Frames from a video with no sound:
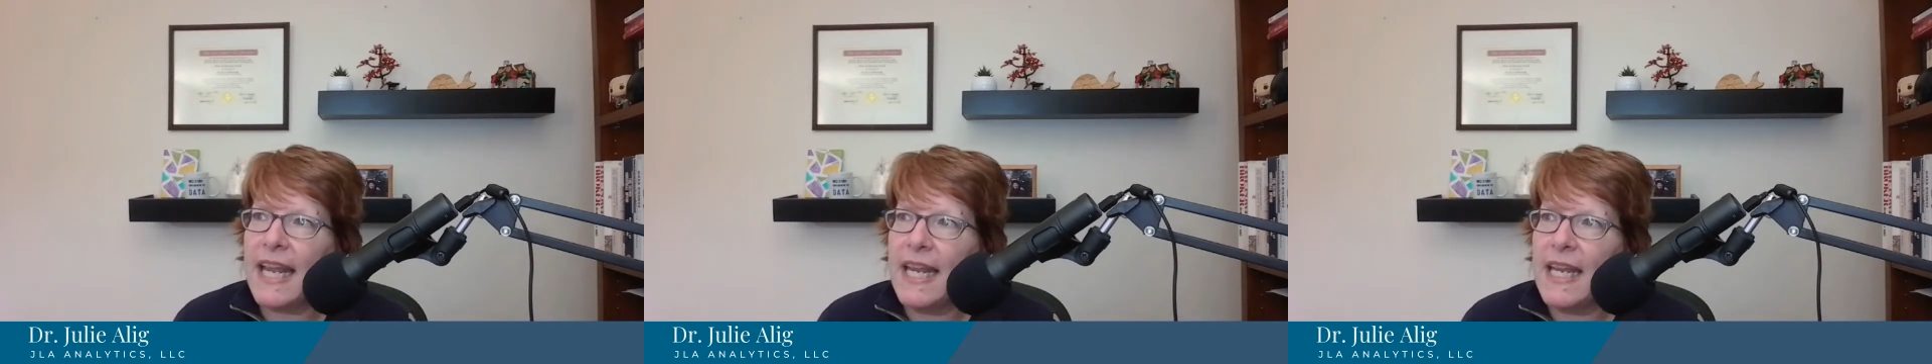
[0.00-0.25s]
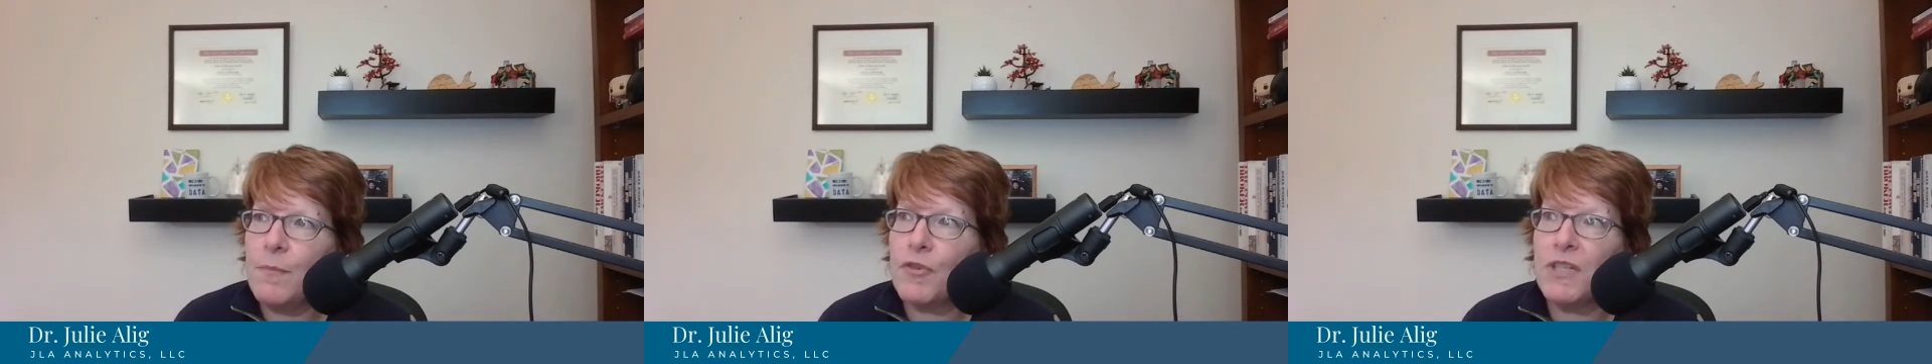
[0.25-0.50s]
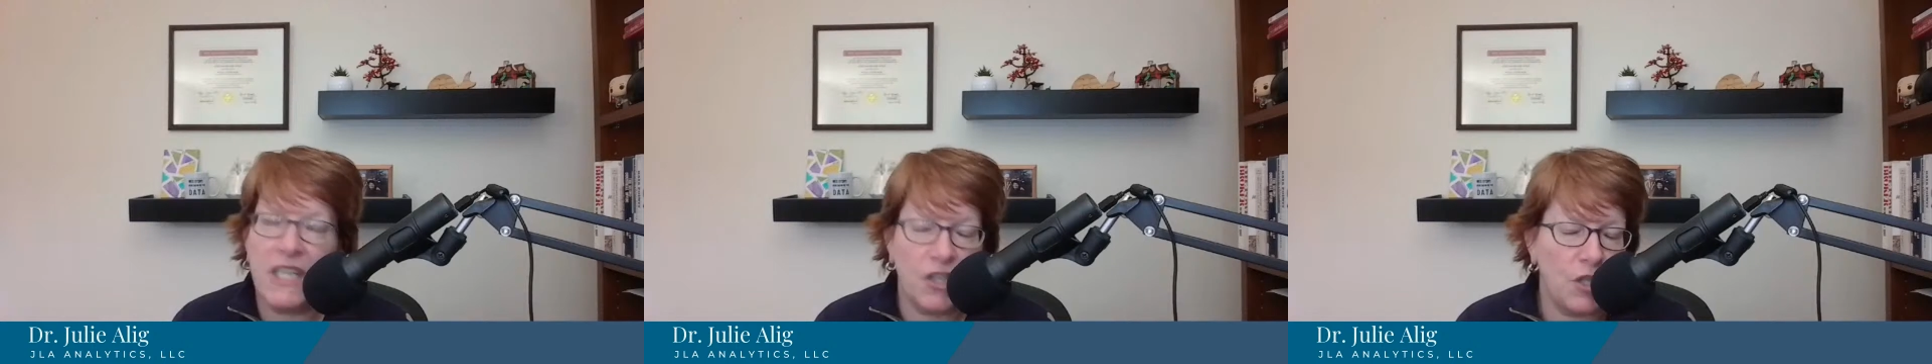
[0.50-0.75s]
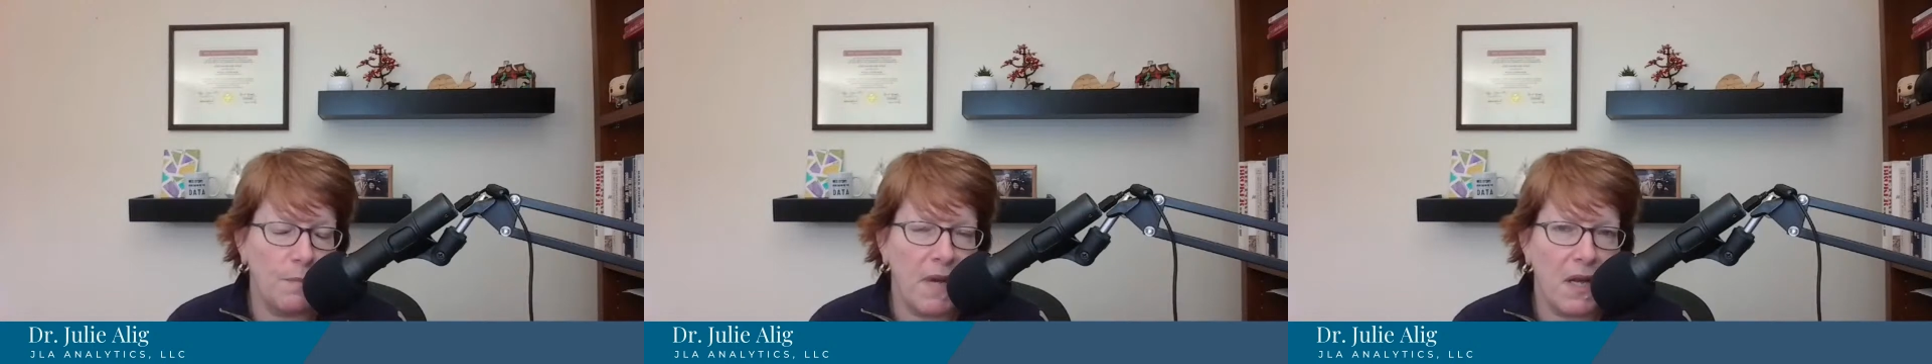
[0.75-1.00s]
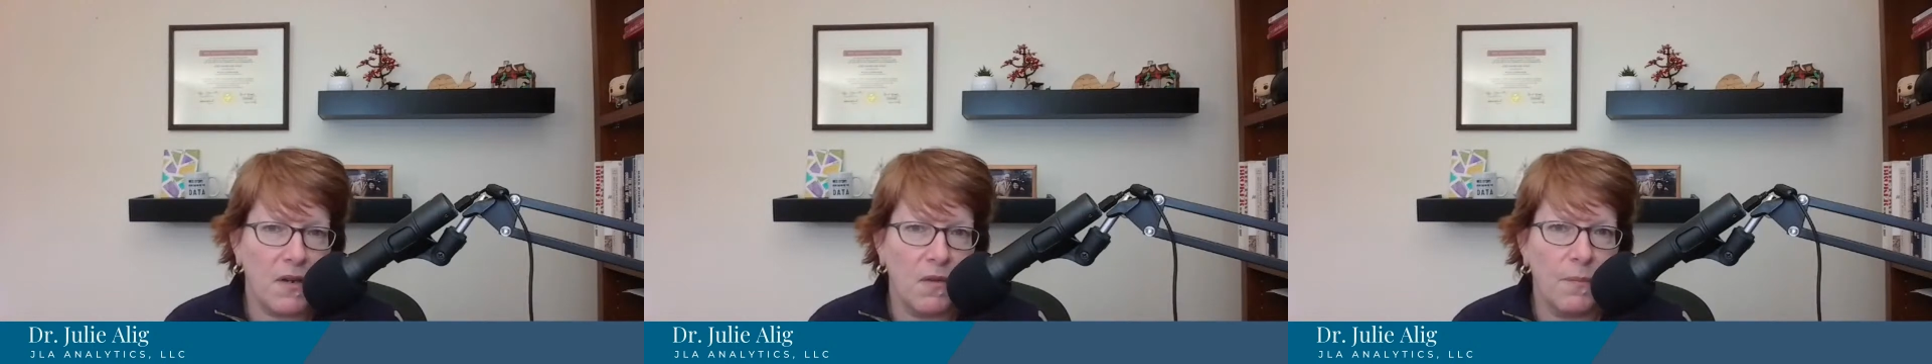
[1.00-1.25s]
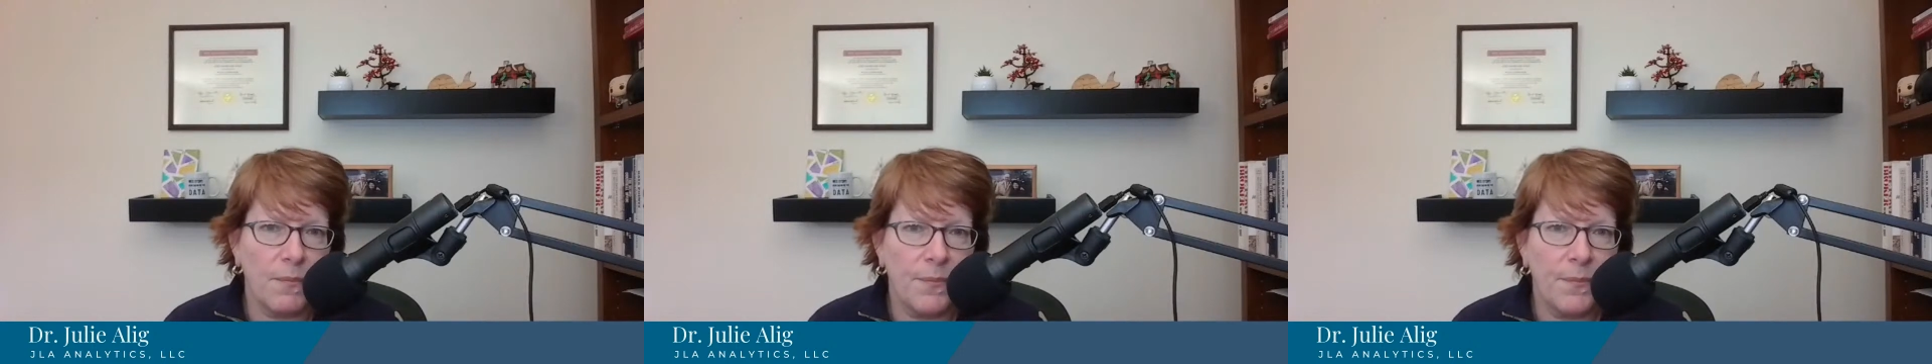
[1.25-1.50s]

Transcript: a prediction model,